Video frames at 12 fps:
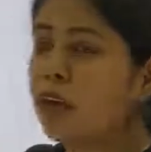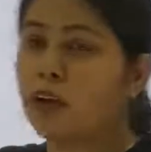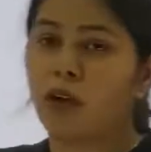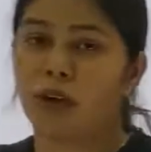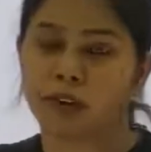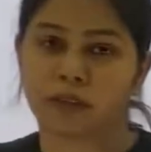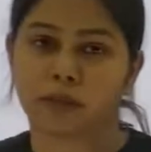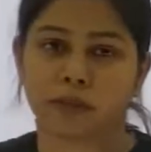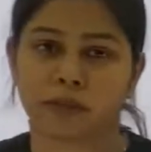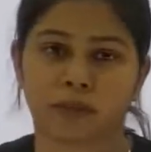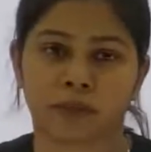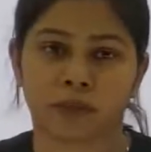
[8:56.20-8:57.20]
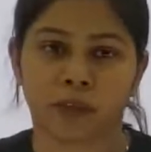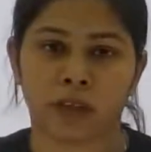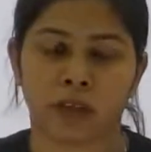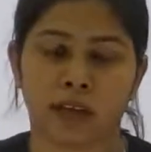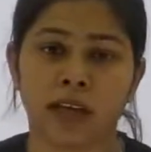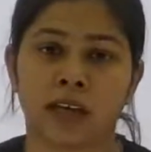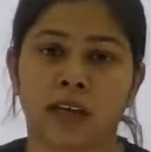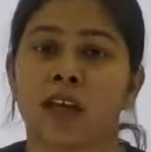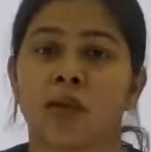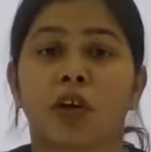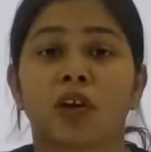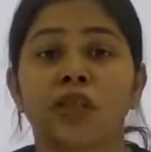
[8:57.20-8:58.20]
algorithm, right?
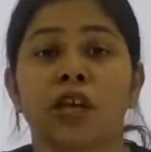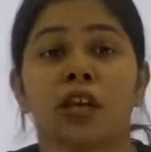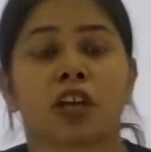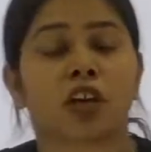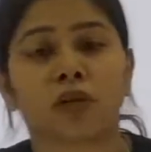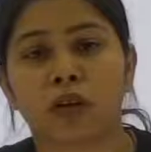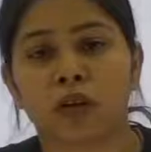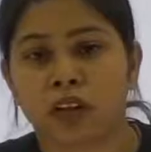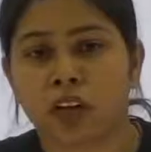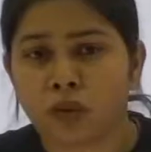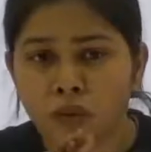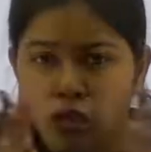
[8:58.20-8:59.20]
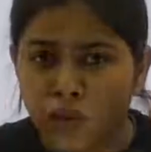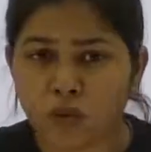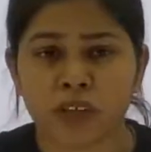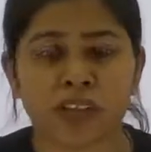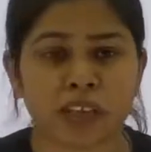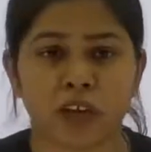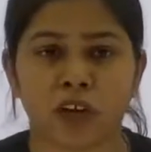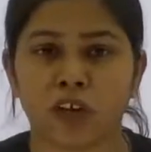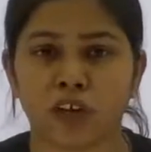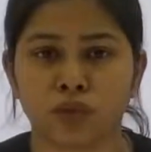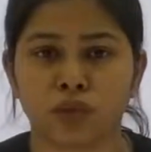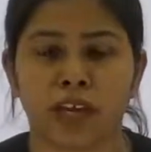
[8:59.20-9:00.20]
Because now humans
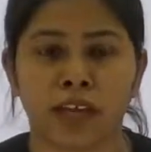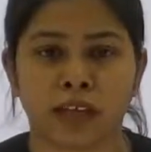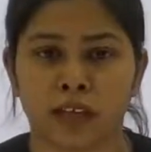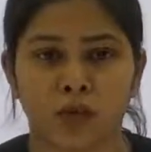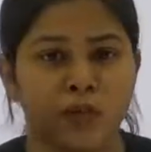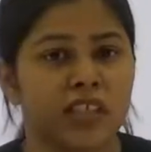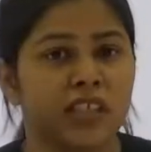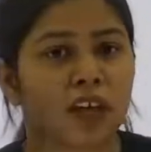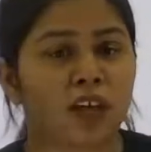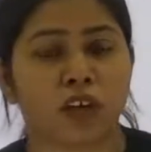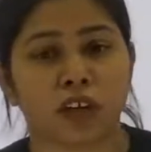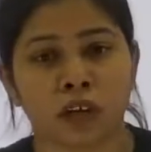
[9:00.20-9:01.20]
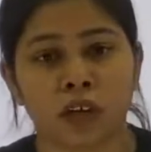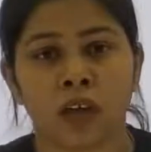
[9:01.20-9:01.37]
cannot do that. Humans cannot